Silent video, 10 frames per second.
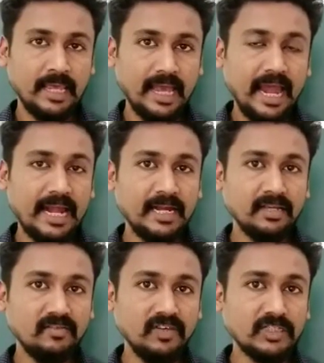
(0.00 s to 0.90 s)

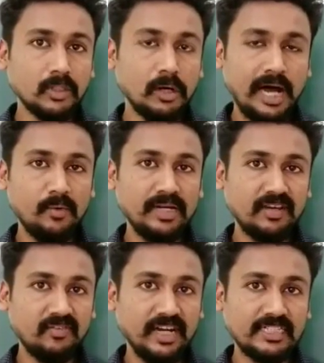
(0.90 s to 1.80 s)
and we saw how it
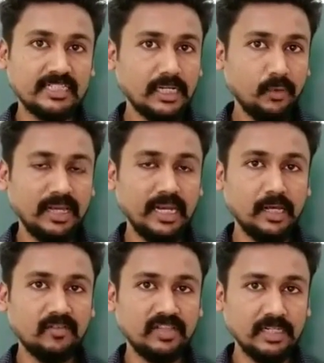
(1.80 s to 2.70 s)
affects the
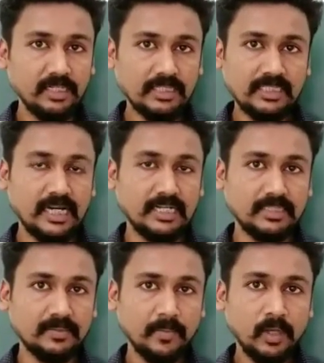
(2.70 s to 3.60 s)
twinkling of the
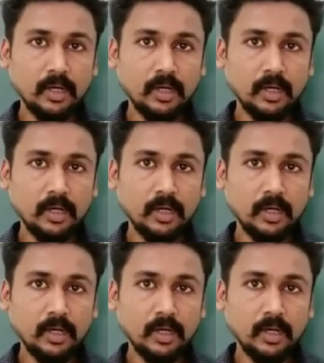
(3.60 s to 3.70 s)
stars.